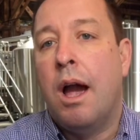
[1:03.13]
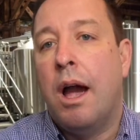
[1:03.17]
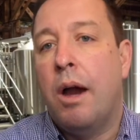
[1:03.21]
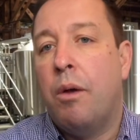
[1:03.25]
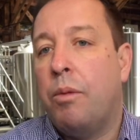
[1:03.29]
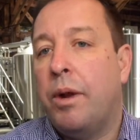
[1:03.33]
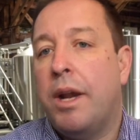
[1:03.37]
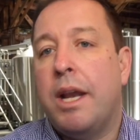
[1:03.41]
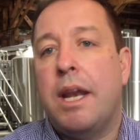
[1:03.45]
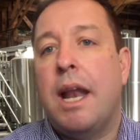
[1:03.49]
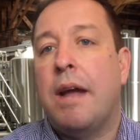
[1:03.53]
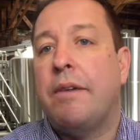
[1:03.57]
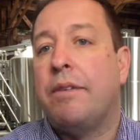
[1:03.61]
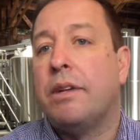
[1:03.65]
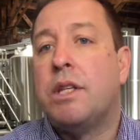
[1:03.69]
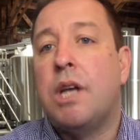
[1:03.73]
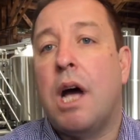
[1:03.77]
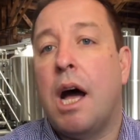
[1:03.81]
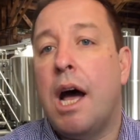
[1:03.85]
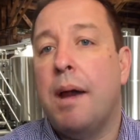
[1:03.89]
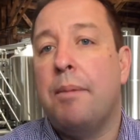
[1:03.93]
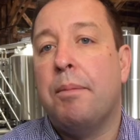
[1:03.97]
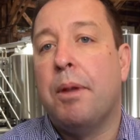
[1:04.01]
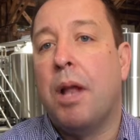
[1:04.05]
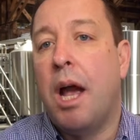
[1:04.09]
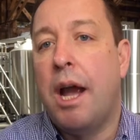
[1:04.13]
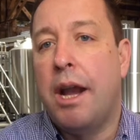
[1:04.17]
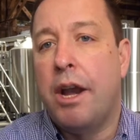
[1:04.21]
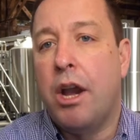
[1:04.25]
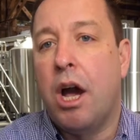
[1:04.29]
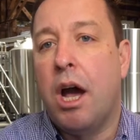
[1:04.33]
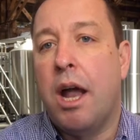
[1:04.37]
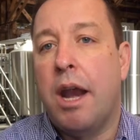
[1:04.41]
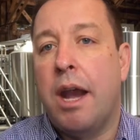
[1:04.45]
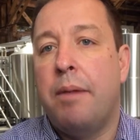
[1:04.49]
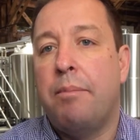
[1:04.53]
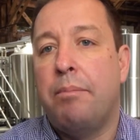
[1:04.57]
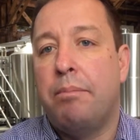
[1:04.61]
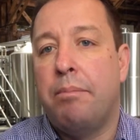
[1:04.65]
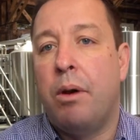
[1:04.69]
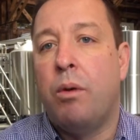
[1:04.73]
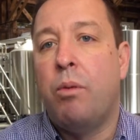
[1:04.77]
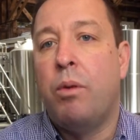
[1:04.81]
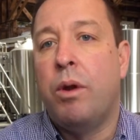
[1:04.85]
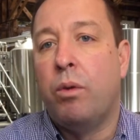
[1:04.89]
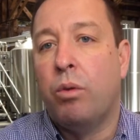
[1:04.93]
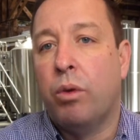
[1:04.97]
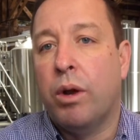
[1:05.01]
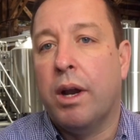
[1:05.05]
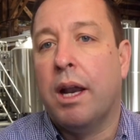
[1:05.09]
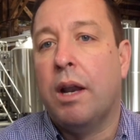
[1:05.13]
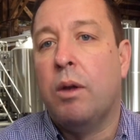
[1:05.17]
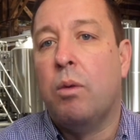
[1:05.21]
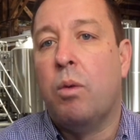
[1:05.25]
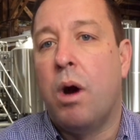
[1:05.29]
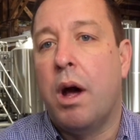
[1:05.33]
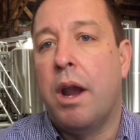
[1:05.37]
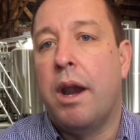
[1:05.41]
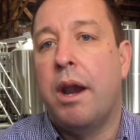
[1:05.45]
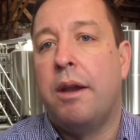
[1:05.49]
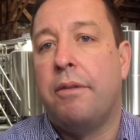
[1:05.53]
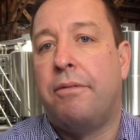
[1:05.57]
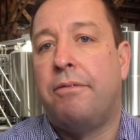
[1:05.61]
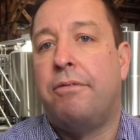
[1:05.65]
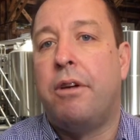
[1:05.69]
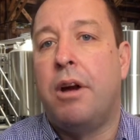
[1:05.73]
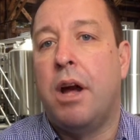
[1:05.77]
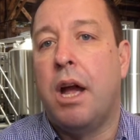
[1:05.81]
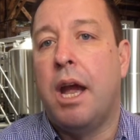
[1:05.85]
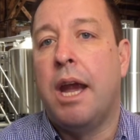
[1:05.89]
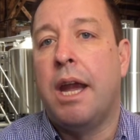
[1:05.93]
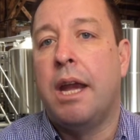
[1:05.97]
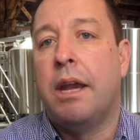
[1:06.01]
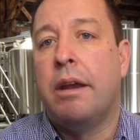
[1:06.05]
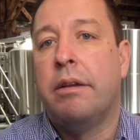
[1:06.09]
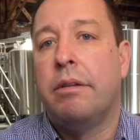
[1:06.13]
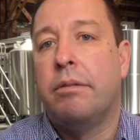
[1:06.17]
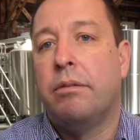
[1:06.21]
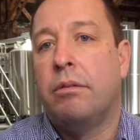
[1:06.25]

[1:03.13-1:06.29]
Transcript: we didn't have a timeline on it, but we really wanted to find